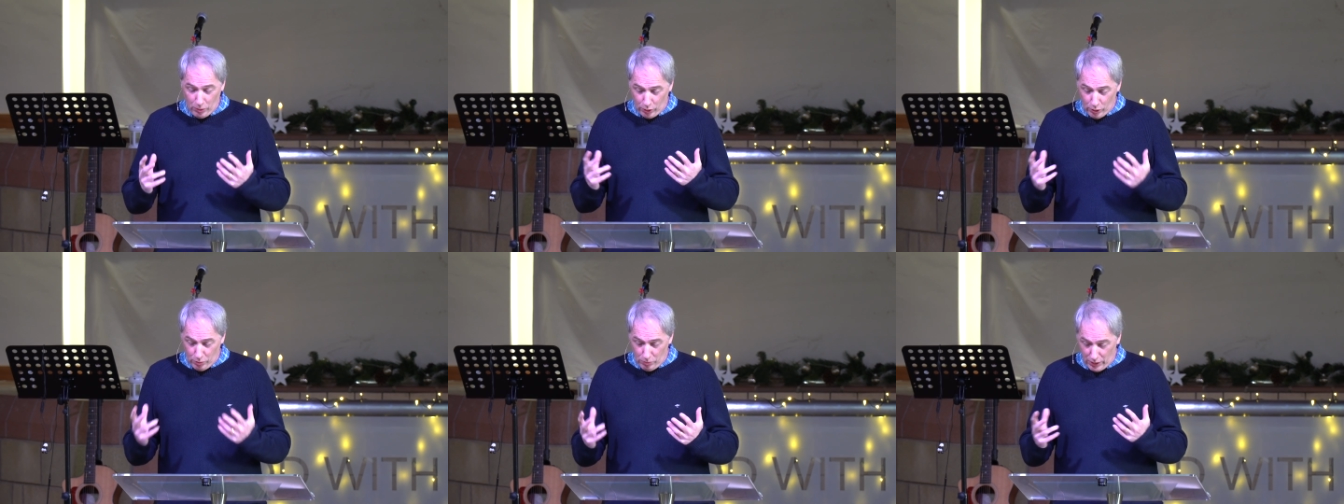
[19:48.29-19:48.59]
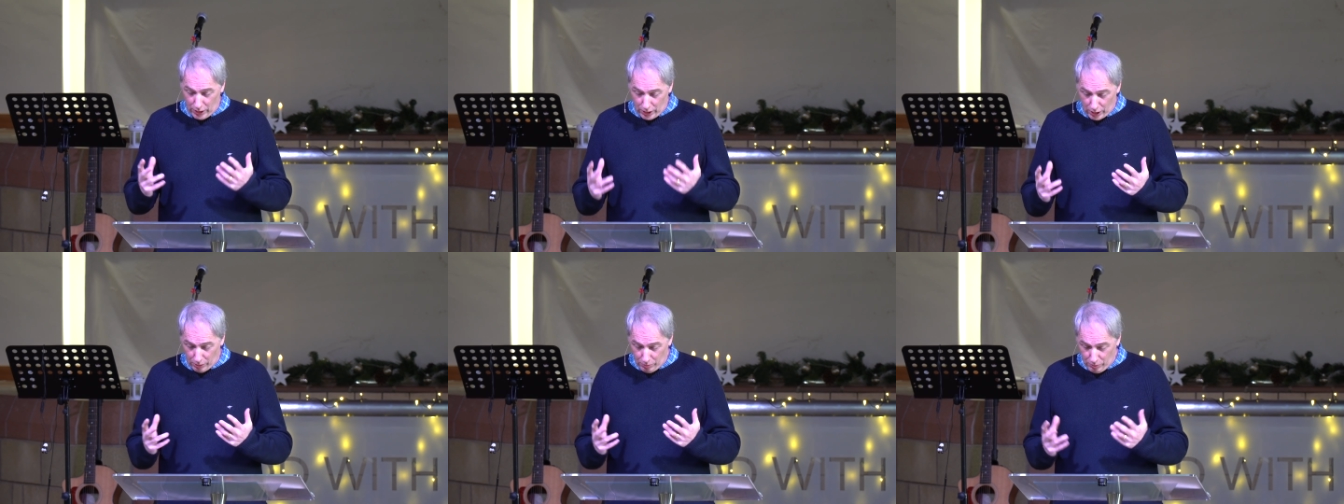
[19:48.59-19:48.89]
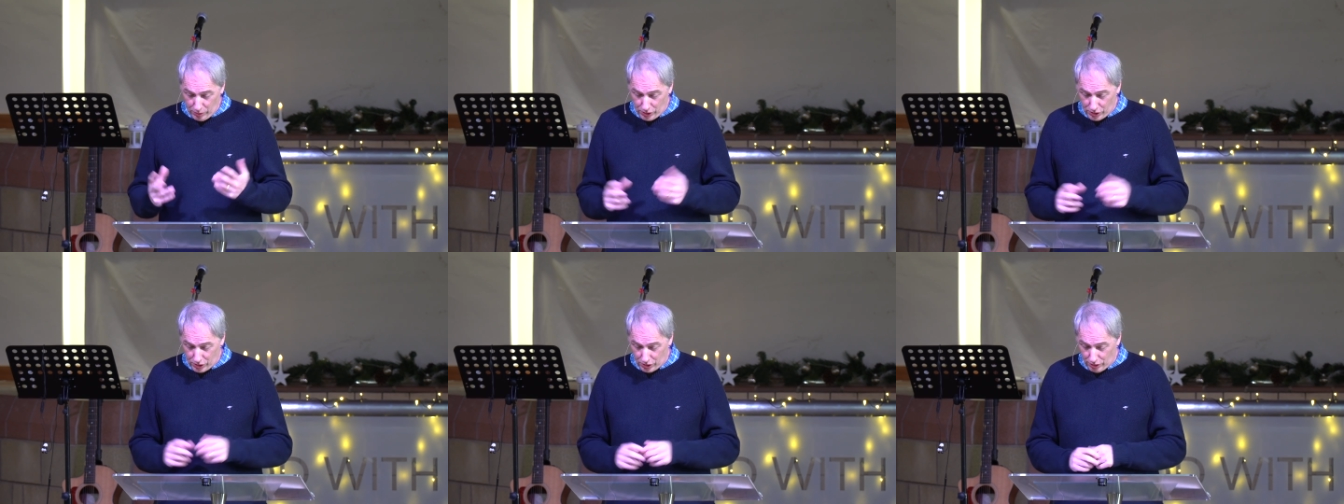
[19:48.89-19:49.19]
who make up
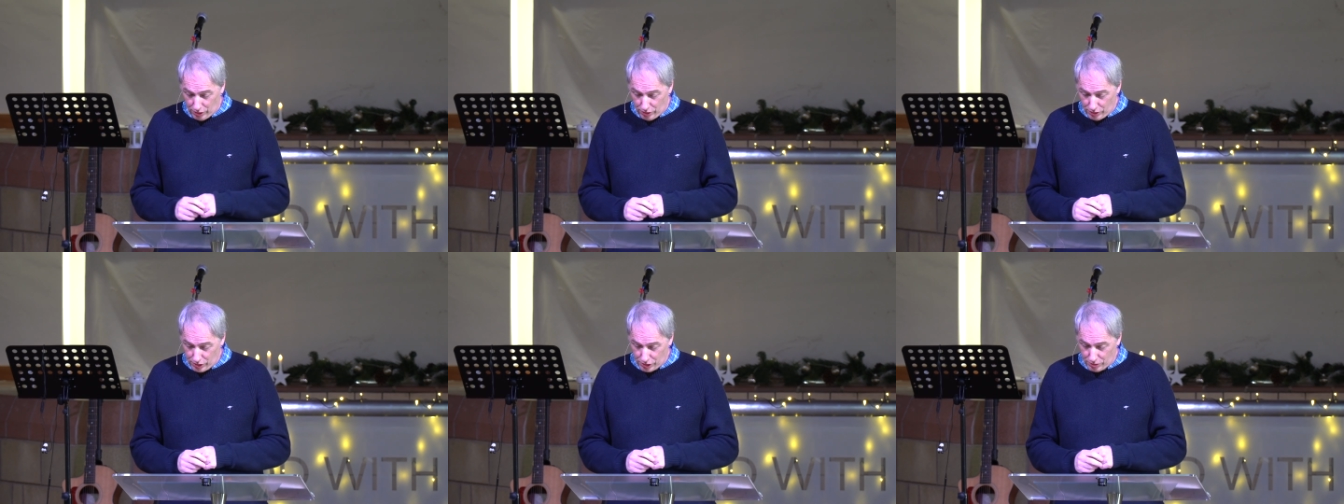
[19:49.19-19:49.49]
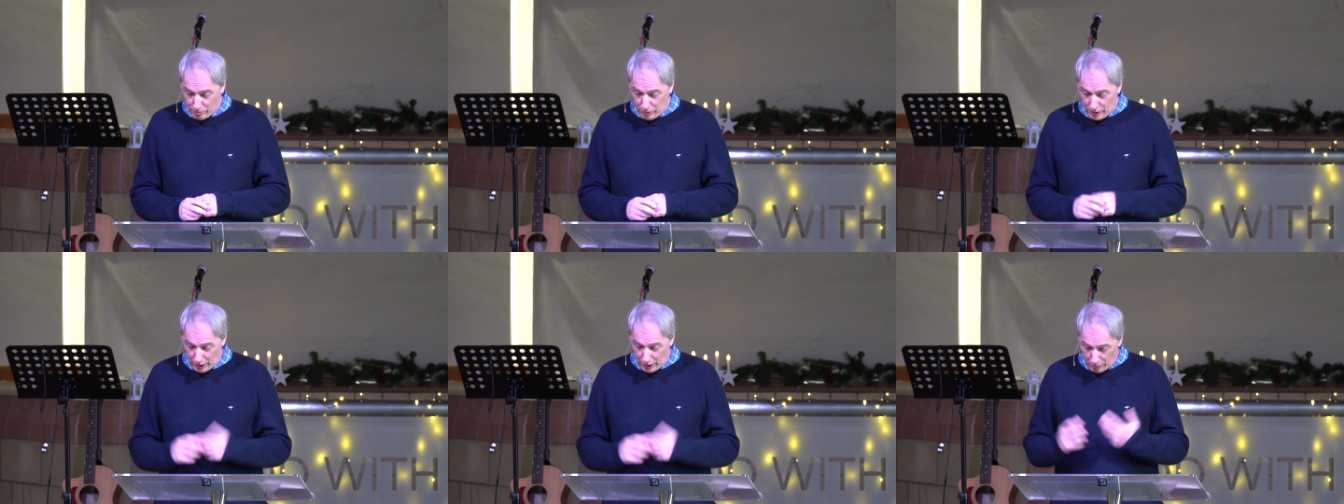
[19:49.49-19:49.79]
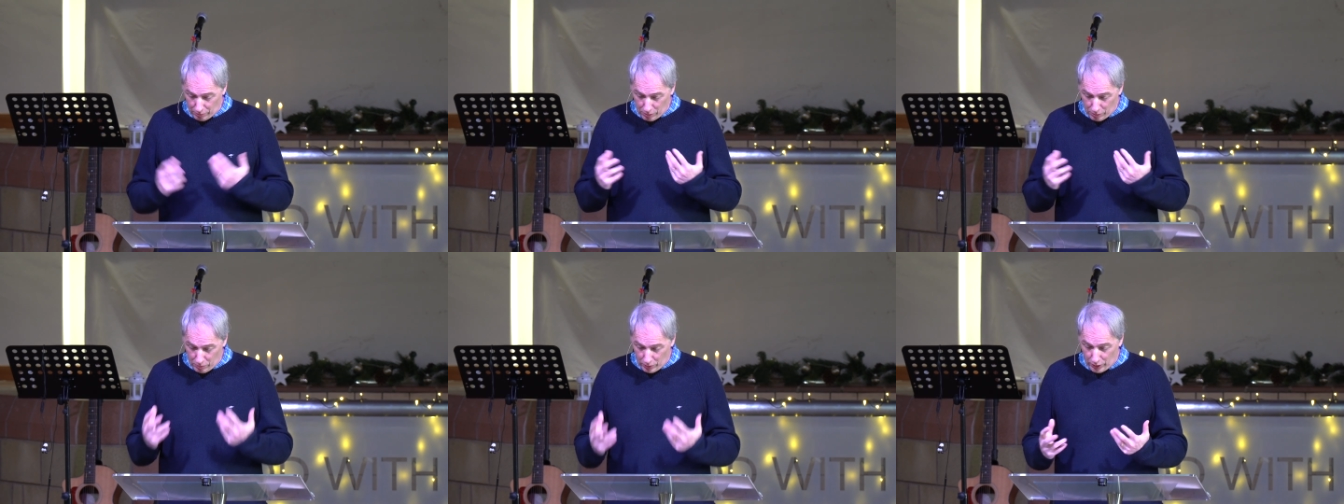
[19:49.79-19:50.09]
the church, make
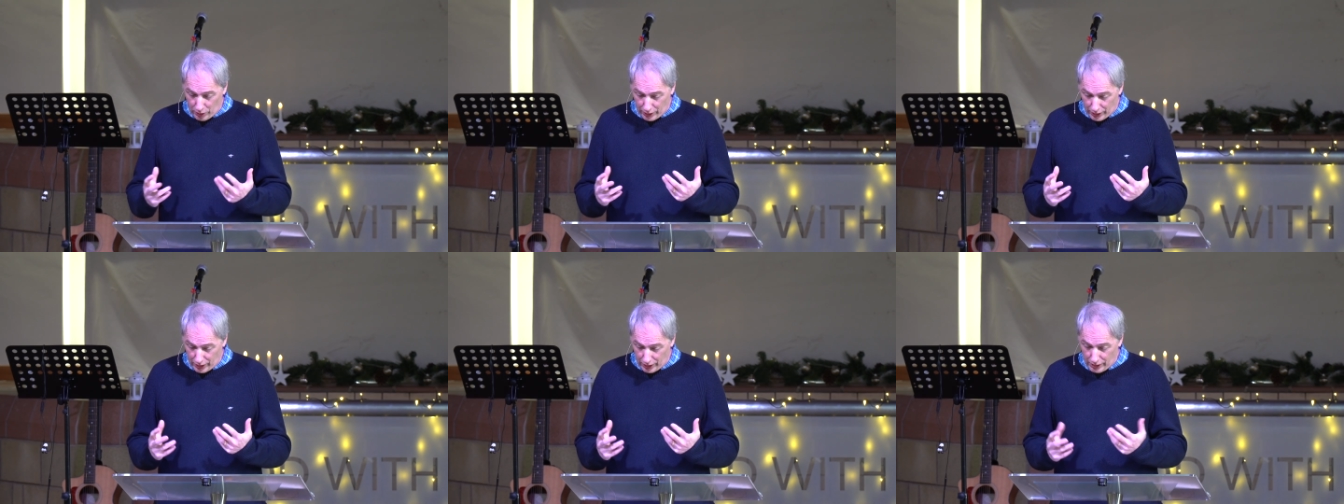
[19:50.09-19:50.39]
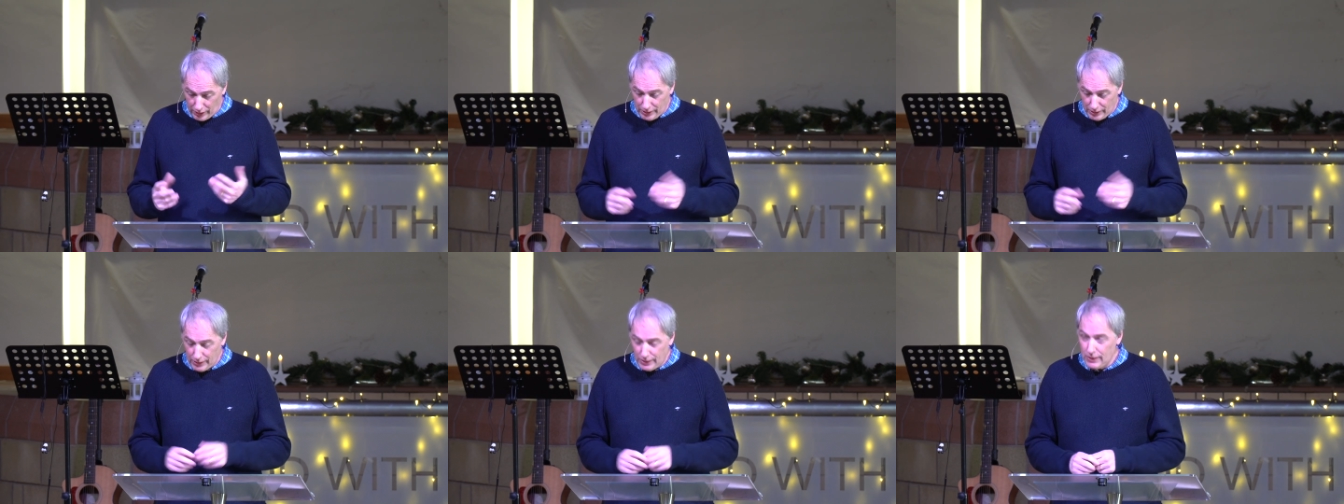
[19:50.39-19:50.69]
up the body,